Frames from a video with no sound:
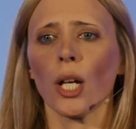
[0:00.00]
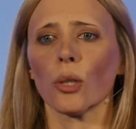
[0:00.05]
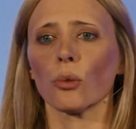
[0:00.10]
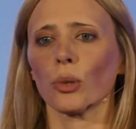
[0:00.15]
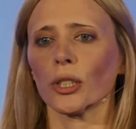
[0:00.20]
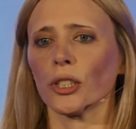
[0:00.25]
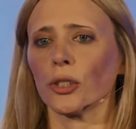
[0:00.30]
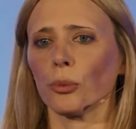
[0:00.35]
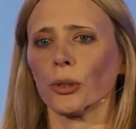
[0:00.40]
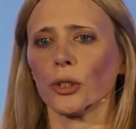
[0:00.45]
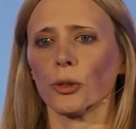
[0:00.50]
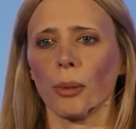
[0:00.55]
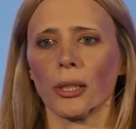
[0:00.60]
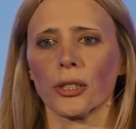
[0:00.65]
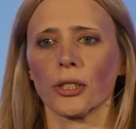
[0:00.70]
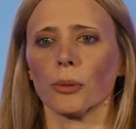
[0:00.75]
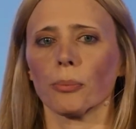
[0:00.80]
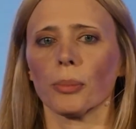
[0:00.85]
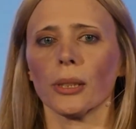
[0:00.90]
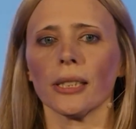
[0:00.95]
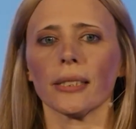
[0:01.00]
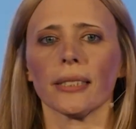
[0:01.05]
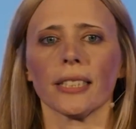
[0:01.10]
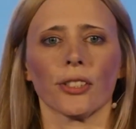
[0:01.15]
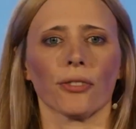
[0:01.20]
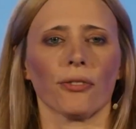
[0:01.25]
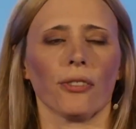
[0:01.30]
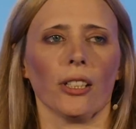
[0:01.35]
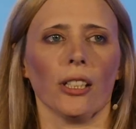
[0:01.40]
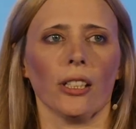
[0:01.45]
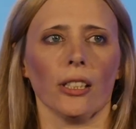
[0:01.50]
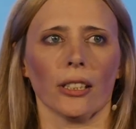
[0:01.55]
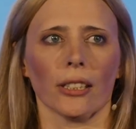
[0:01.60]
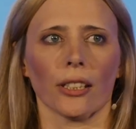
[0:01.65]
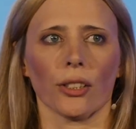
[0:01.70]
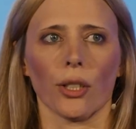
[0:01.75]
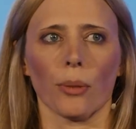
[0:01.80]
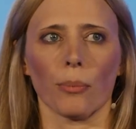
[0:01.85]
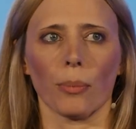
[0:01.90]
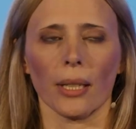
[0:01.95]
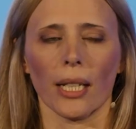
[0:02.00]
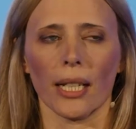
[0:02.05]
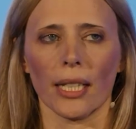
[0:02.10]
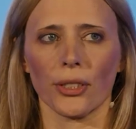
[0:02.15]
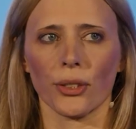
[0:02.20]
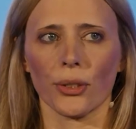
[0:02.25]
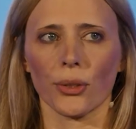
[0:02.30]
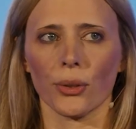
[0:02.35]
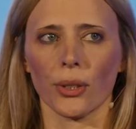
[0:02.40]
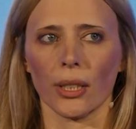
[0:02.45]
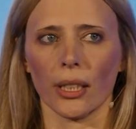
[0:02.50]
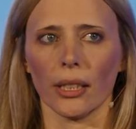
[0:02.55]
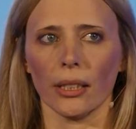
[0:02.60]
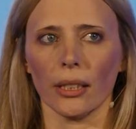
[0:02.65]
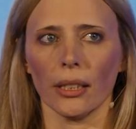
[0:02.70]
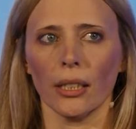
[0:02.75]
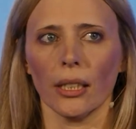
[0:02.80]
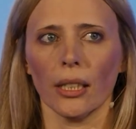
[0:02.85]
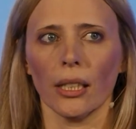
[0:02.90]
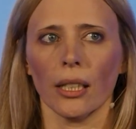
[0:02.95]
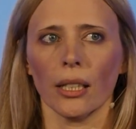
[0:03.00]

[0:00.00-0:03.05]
and what responsibilities fall under compliance today.